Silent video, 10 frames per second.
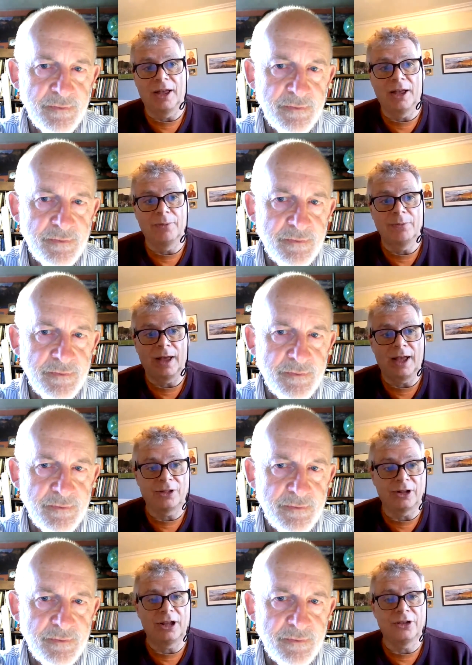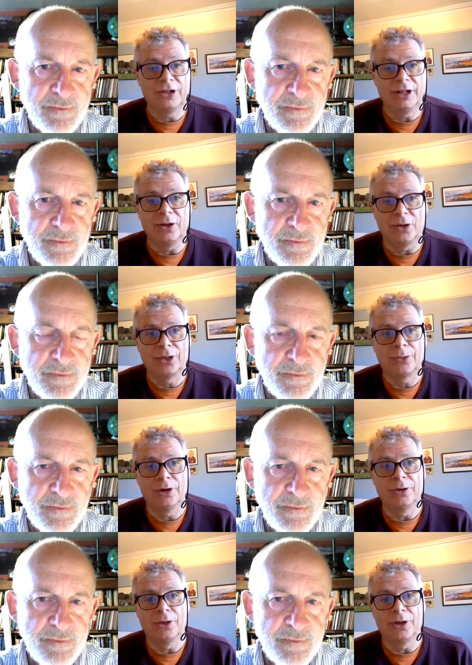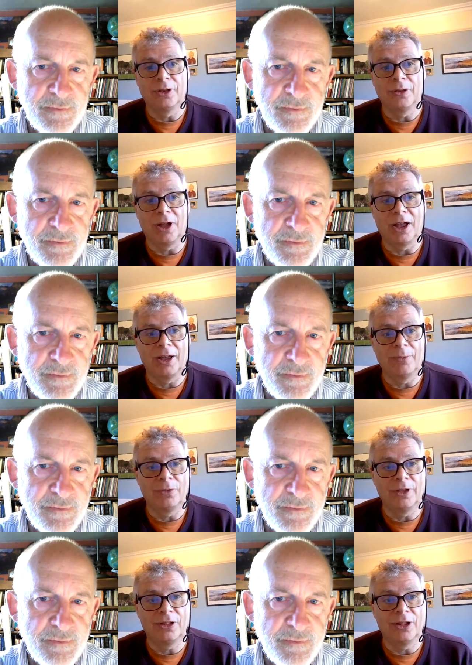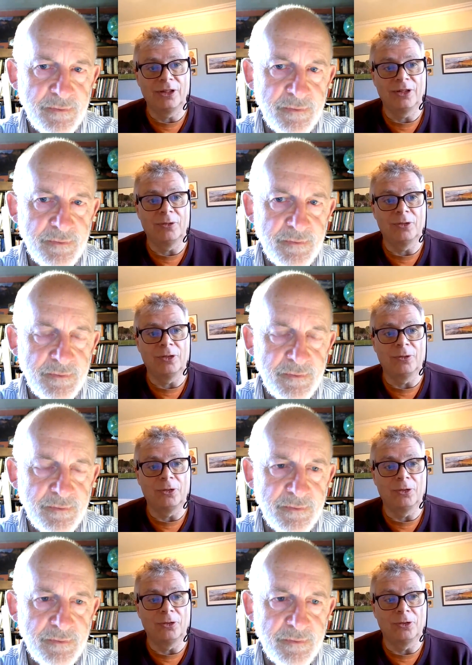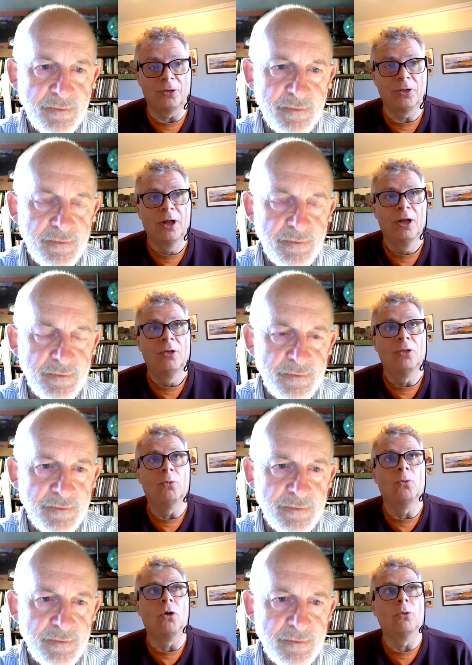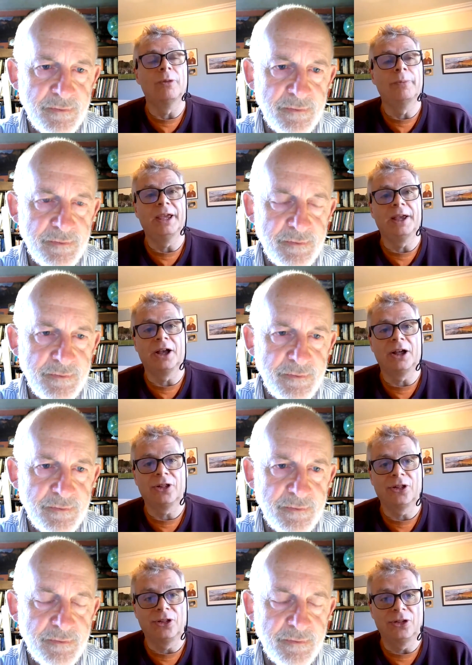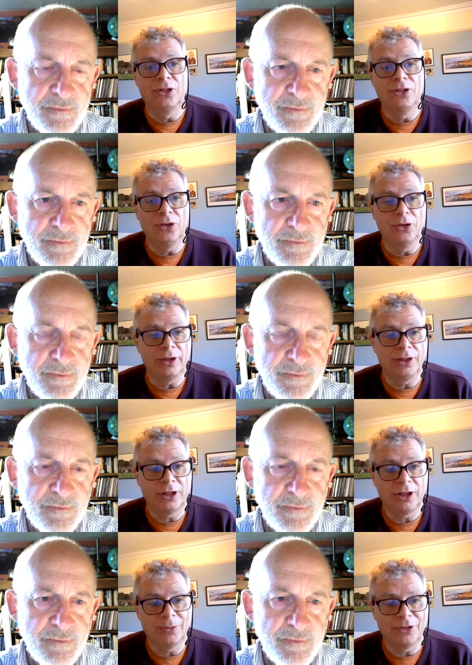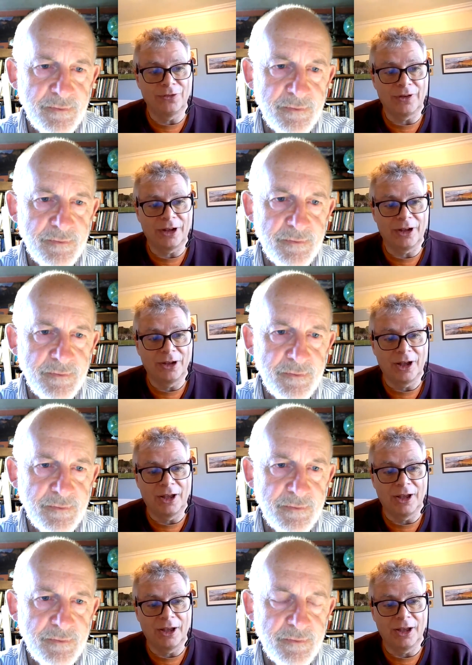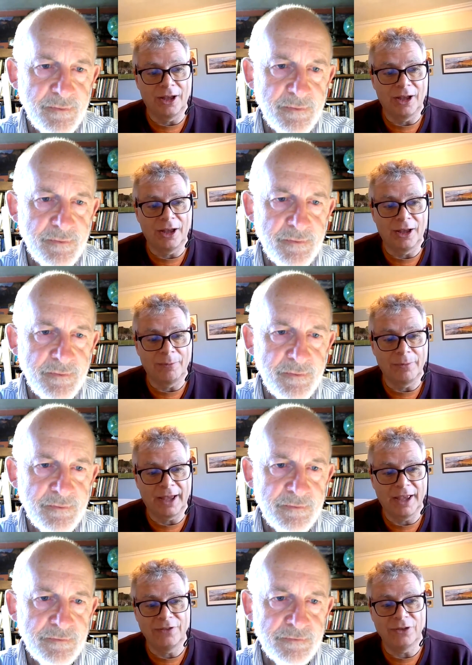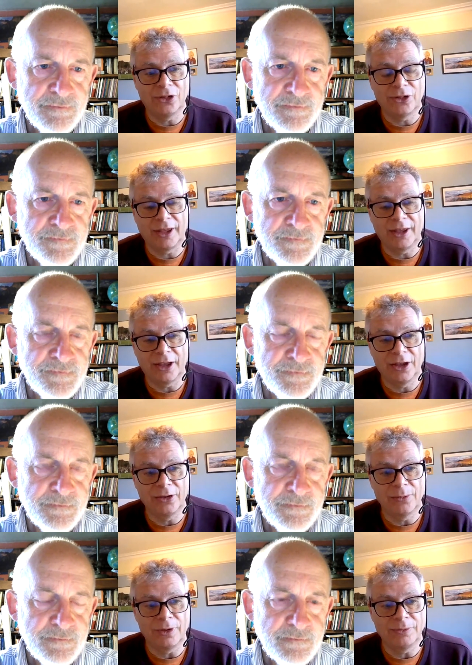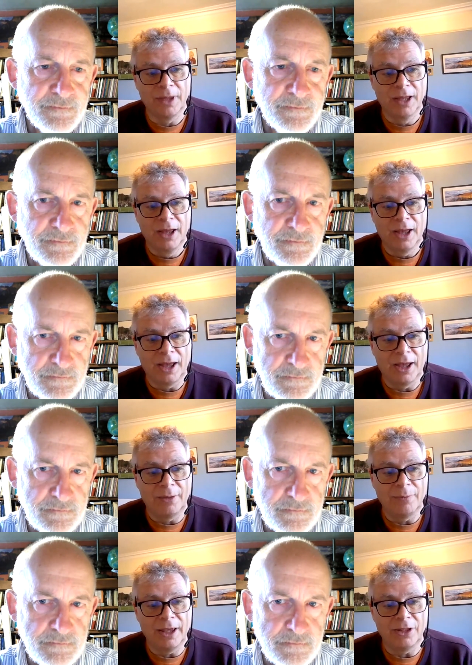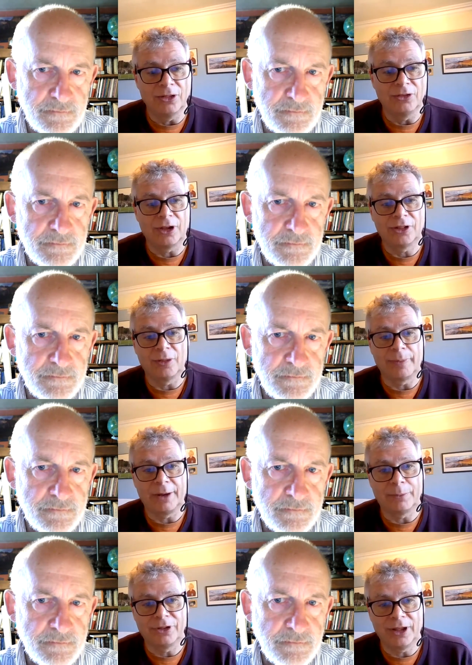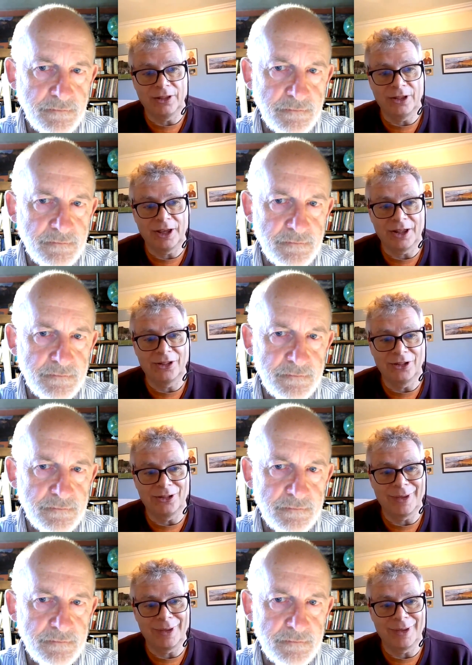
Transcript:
Speaker 1: um, has largely got through that um, this isn't the, the, what we're being asked to do in terms of our, uh, uh behaviour, stay at home, and um, isn't just about protecting us.